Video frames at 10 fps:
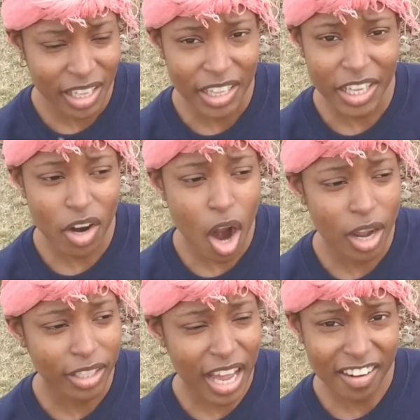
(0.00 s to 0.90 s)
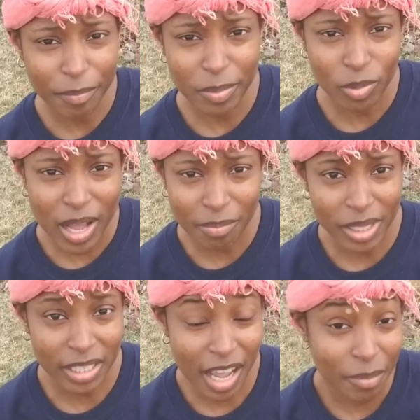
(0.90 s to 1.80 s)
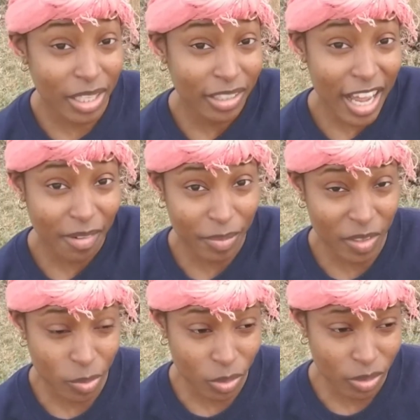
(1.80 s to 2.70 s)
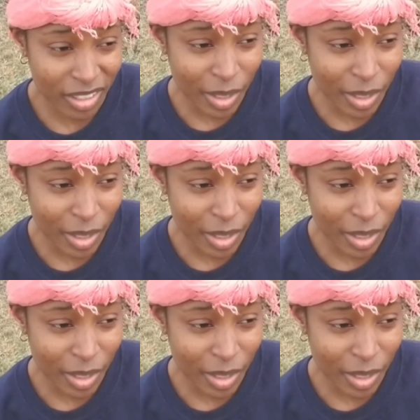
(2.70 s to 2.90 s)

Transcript: There are a lot of people I meet. I meet a lot of people,